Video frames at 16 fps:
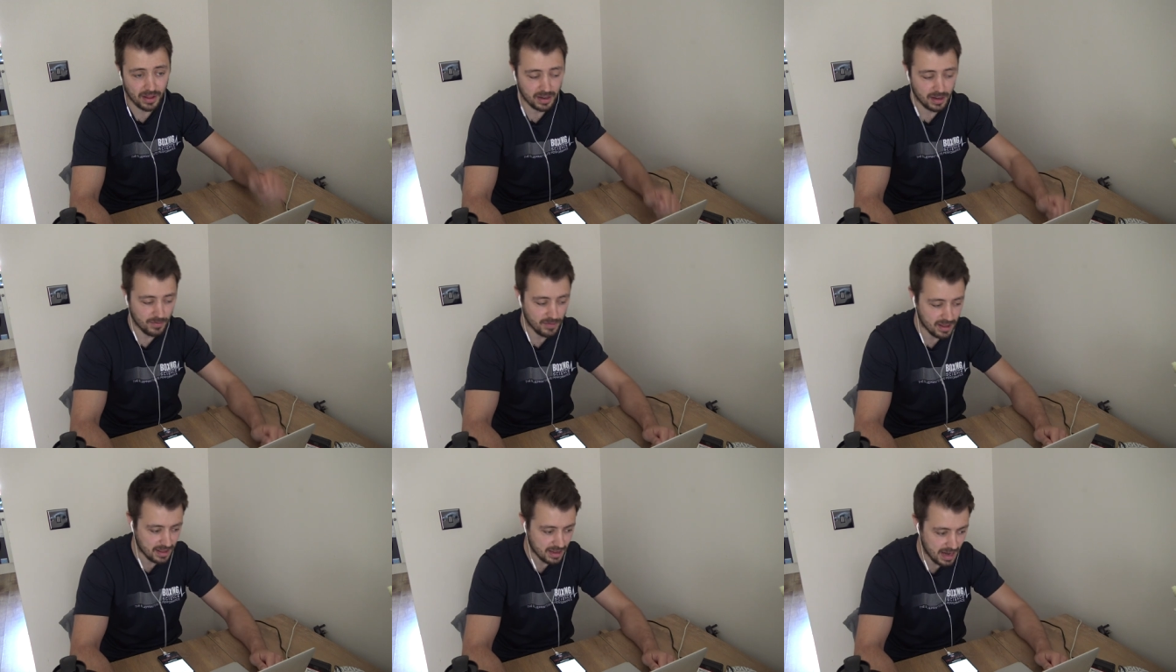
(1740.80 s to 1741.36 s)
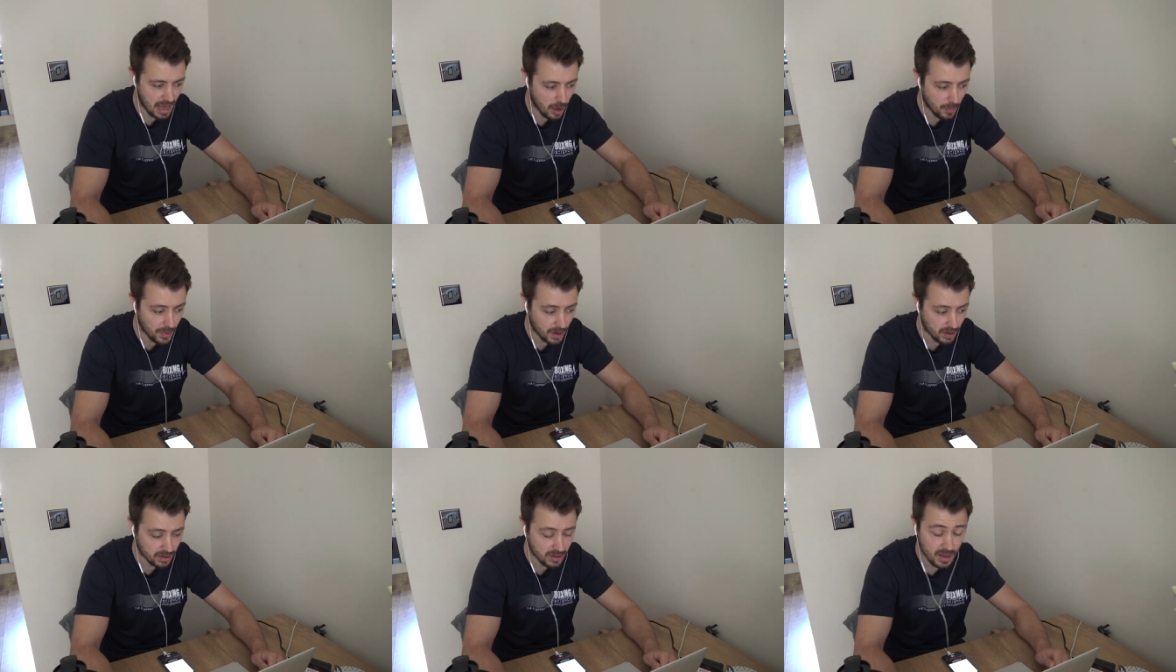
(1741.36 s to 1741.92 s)
in your wrists and
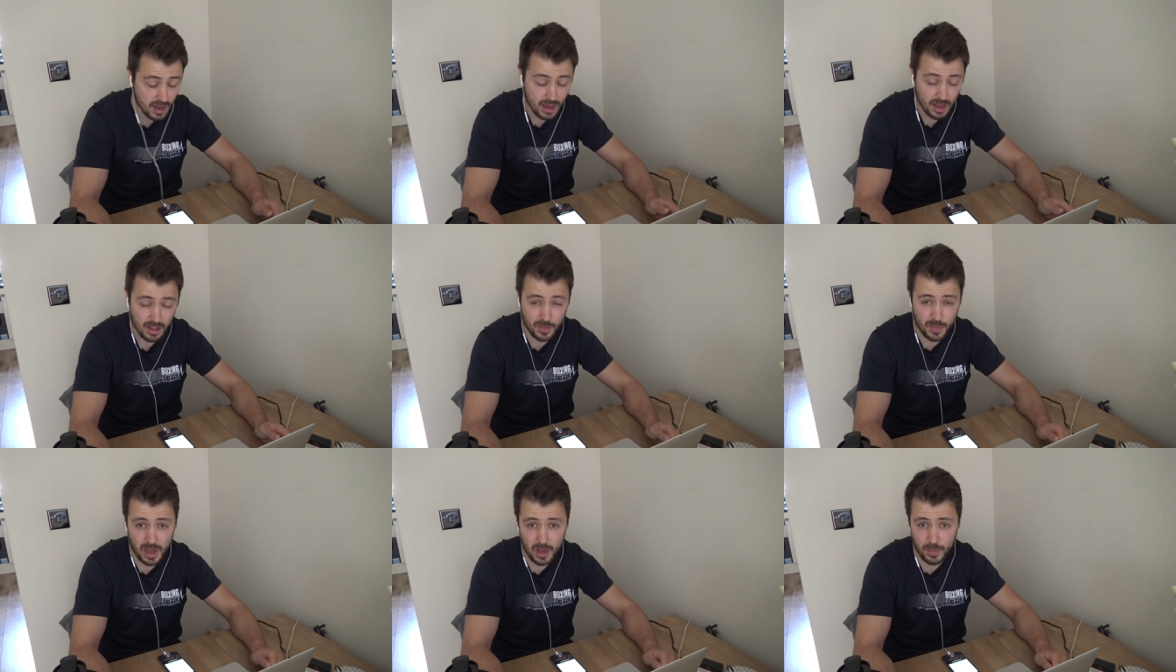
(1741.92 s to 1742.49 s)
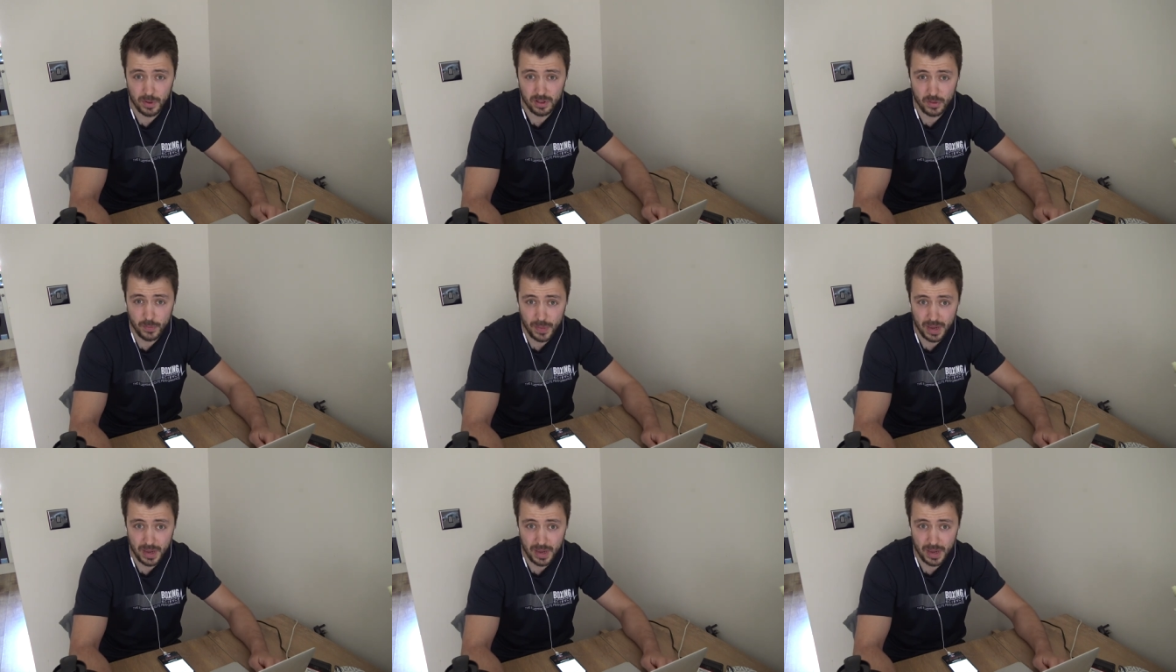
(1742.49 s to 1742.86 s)
elbows to be able to